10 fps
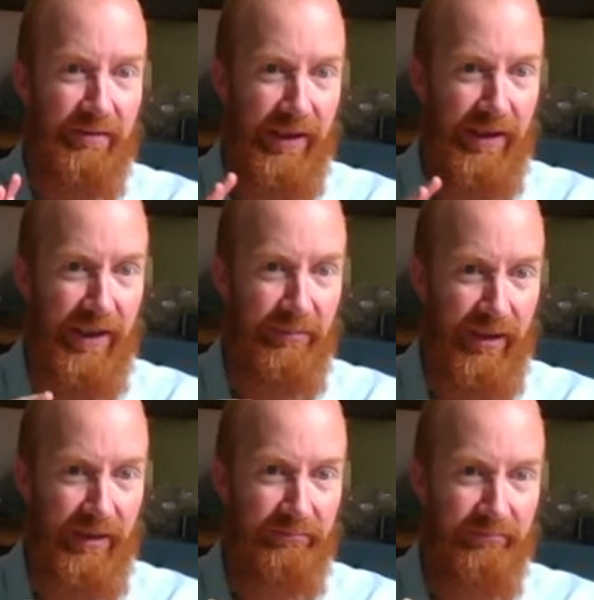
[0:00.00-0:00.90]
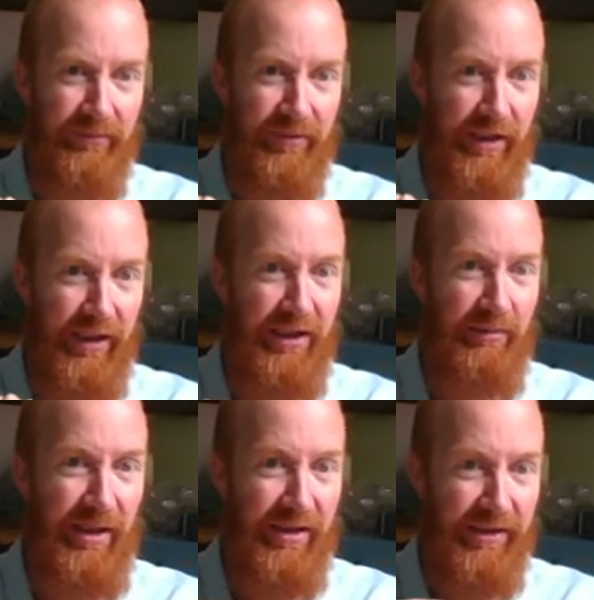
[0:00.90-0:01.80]
academy
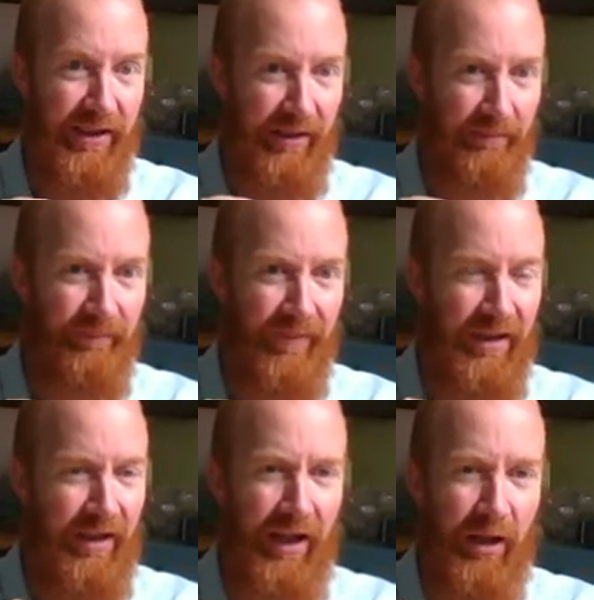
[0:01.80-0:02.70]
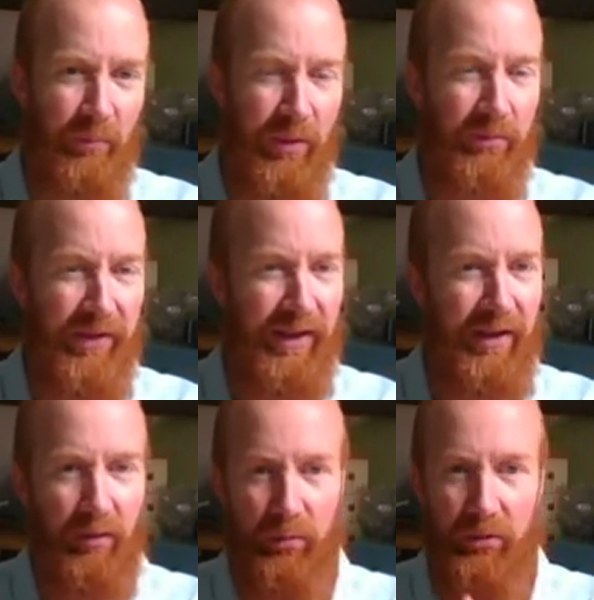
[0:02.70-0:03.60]
incubator scheme. And we were thinking,
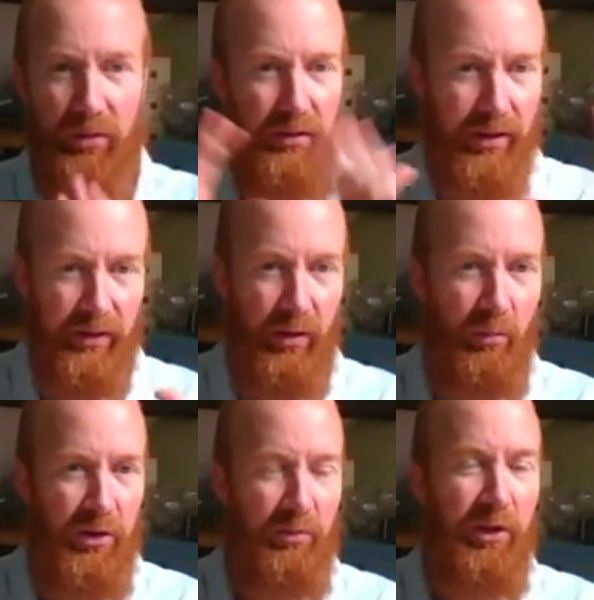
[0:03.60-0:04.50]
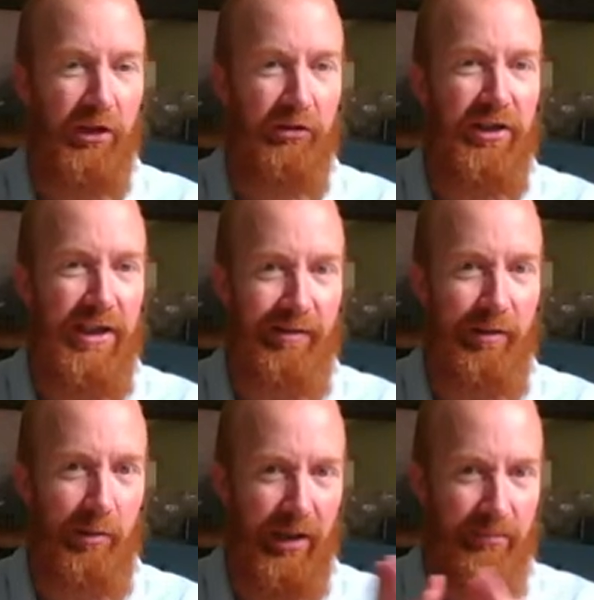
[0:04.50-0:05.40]
oh, God, I wonder what the criteria
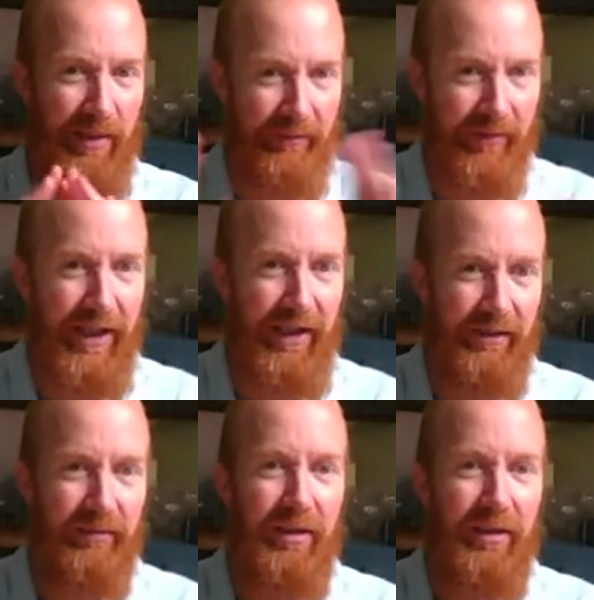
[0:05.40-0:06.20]
were going to be for getting